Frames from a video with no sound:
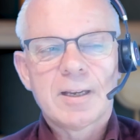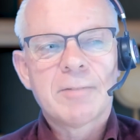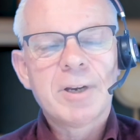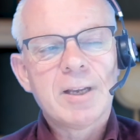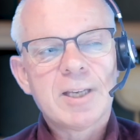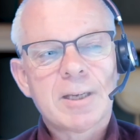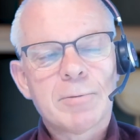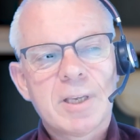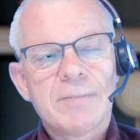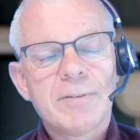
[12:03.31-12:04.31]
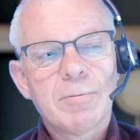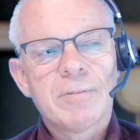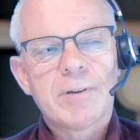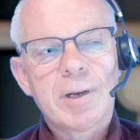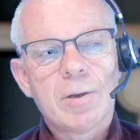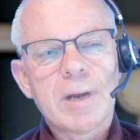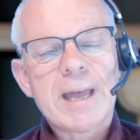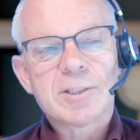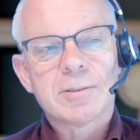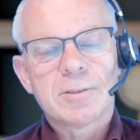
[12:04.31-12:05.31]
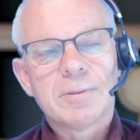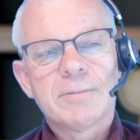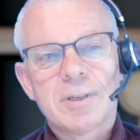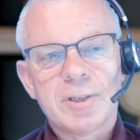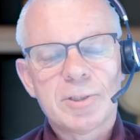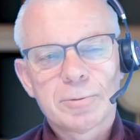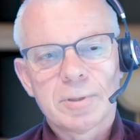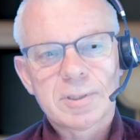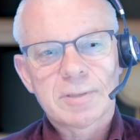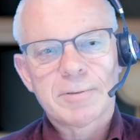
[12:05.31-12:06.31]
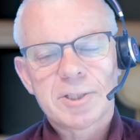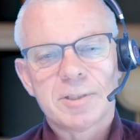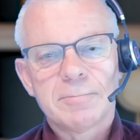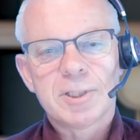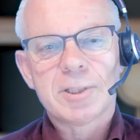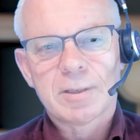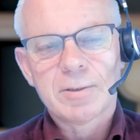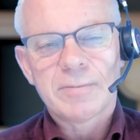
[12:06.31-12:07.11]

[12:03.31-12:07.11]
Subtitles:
realized I was giving you a very long answer to a very short question, which I could